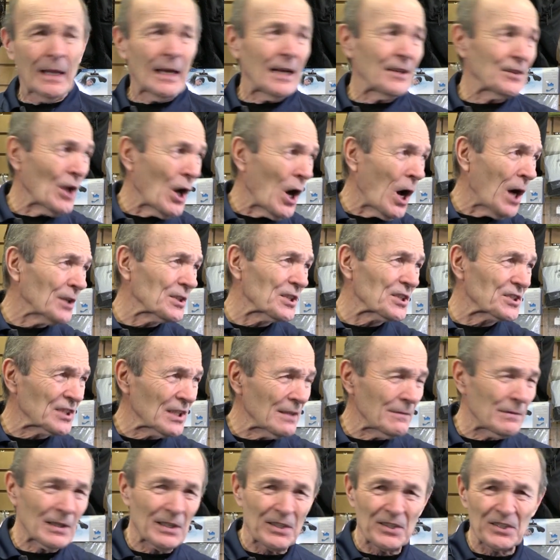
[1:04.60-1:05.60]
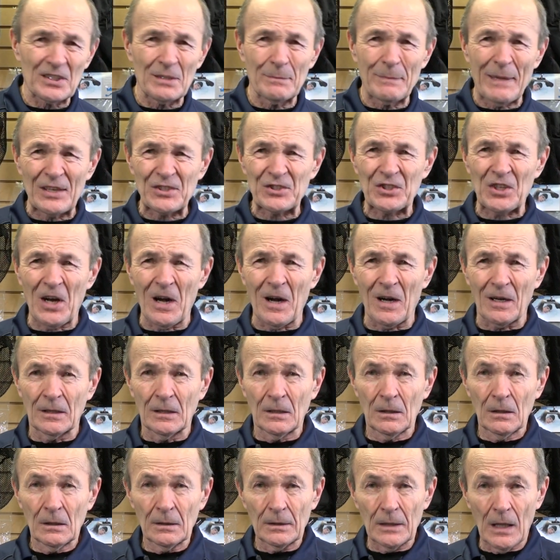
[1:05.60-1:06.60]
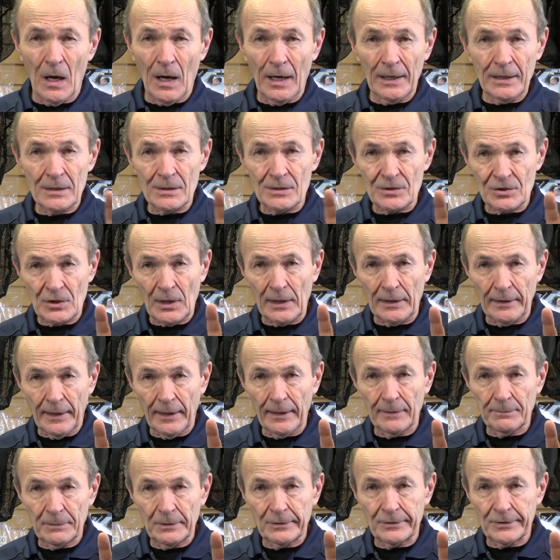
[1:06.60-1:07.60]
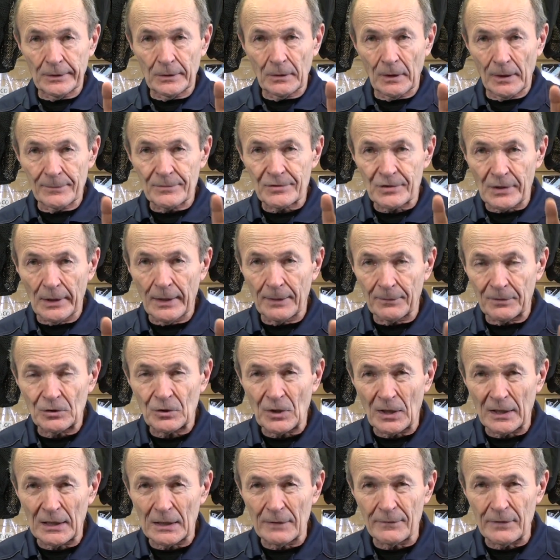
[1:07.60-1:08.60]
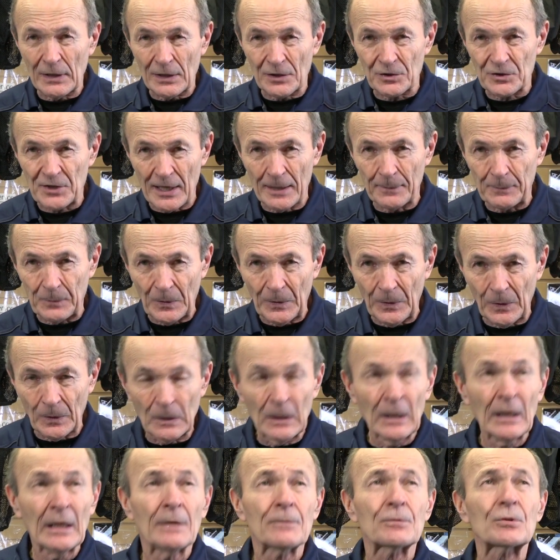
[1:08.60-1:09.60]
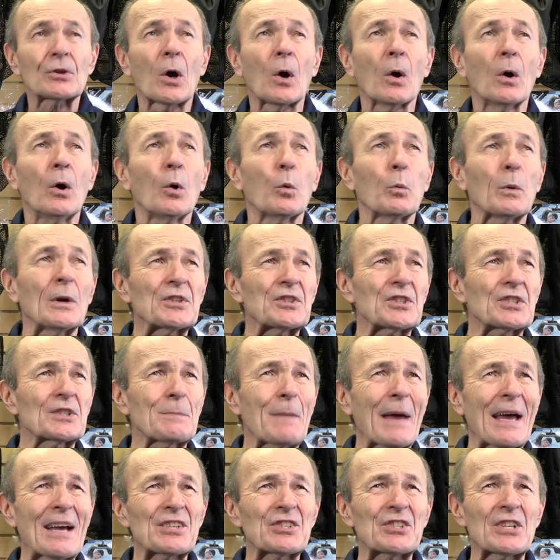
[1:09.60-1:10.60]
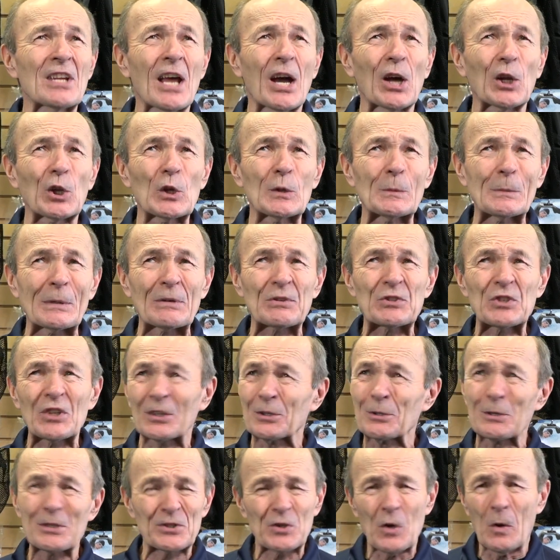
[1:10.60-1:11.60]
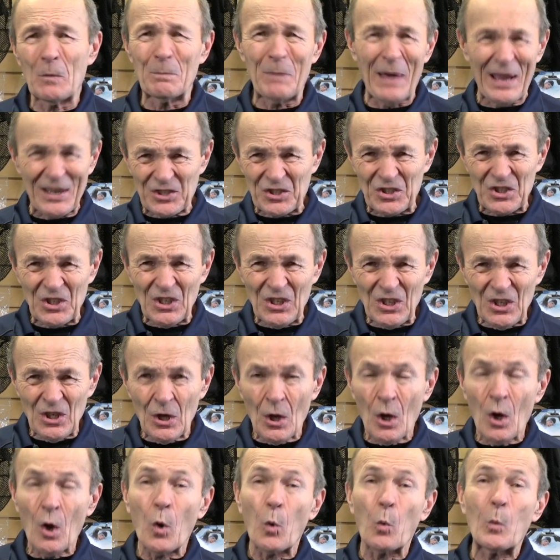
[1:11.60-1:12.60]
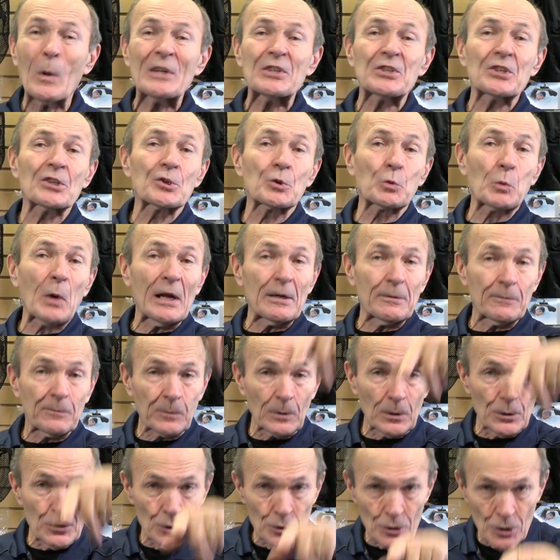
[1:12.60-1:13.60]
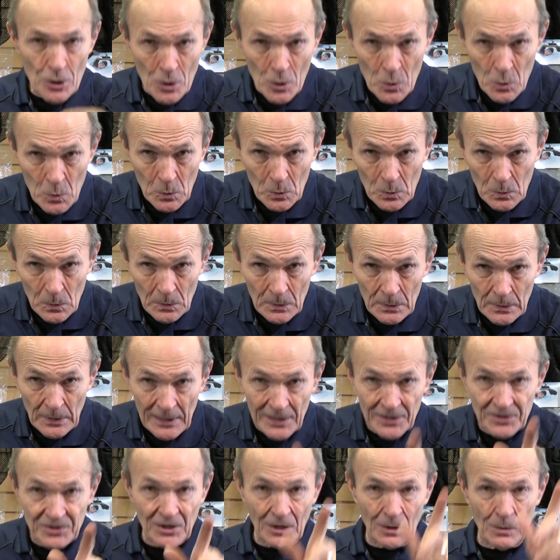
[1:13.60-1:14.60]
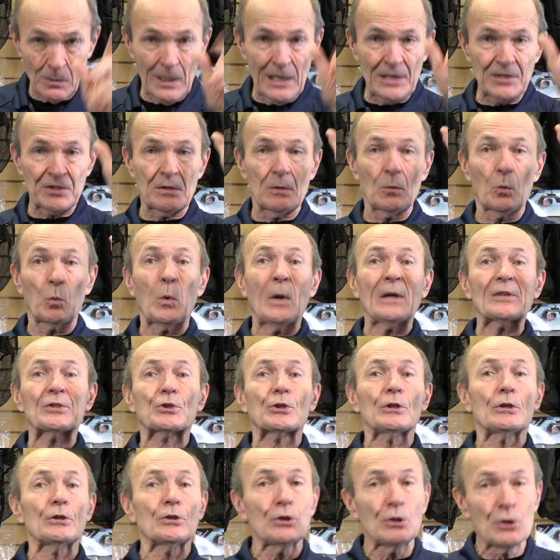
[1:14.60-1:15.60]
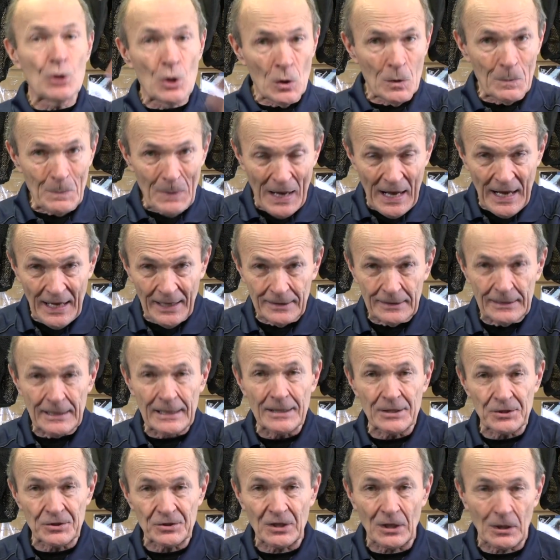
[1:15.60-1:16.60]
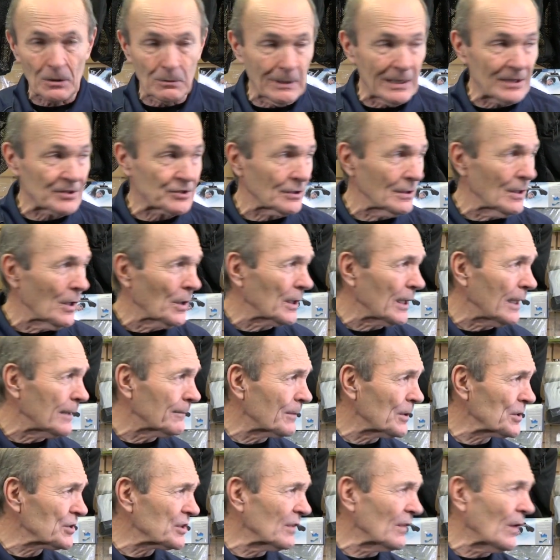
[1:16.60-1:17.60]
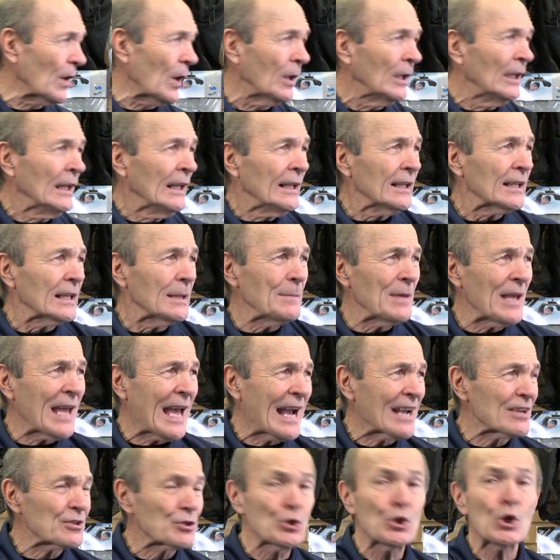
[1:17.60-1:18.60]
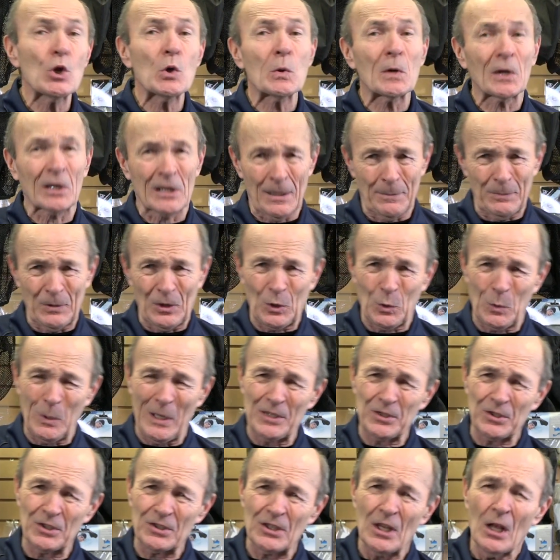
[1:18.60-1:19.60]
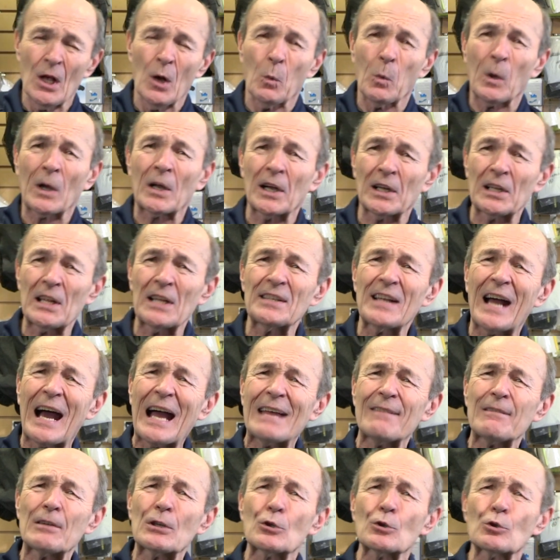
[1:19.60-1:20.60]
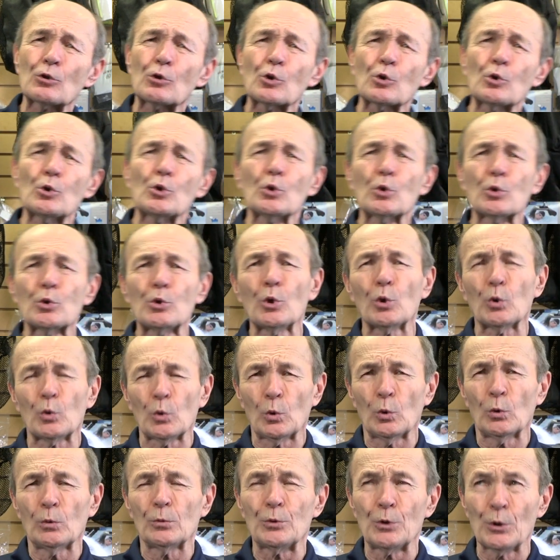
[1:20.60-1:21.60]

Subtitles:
and the Honda Civic is the best car. Now, I didn't say that, but you know what I'm saying. I'm trying to give you an example here. So, which is best, aluminum steel? There is no best. Which is right for you is the question. What should you buy is the question. Okay, first of all, let me ask you a couple of questions. What kind of diving do you do?